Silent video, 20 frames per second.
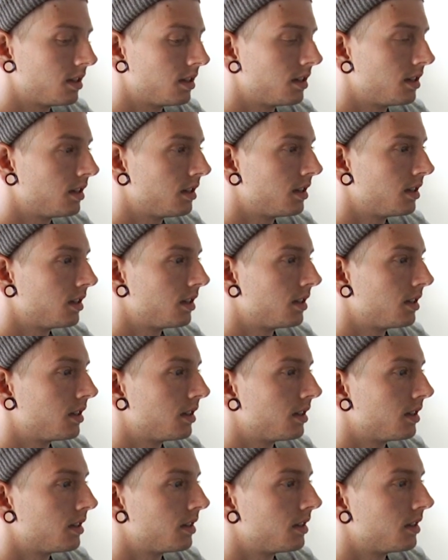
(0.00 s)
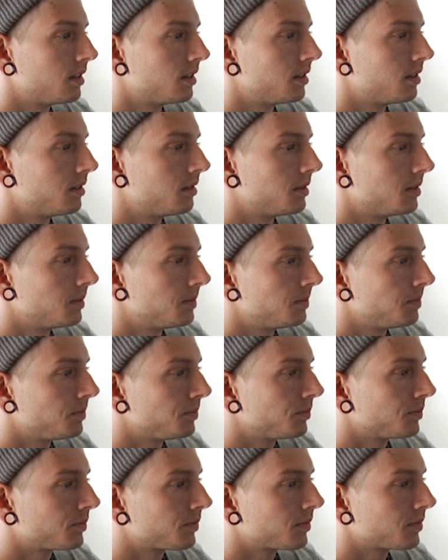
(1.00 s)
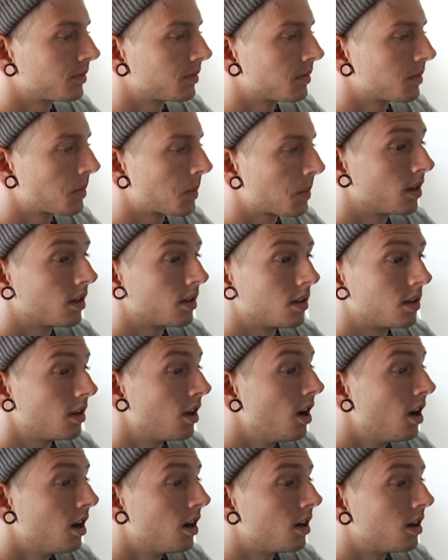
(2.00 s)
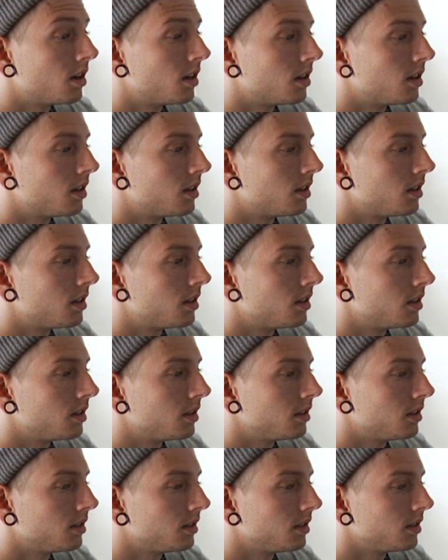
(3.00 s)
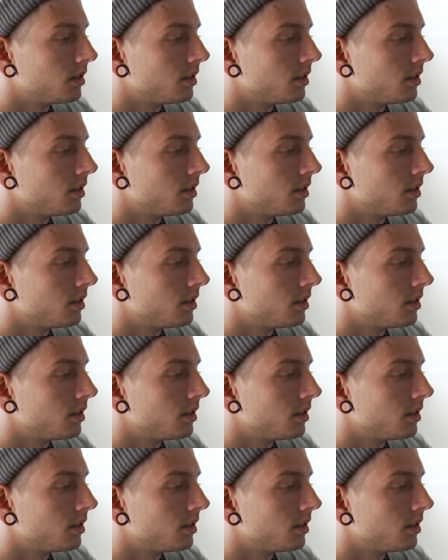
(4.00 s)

No one is speaking in this clip.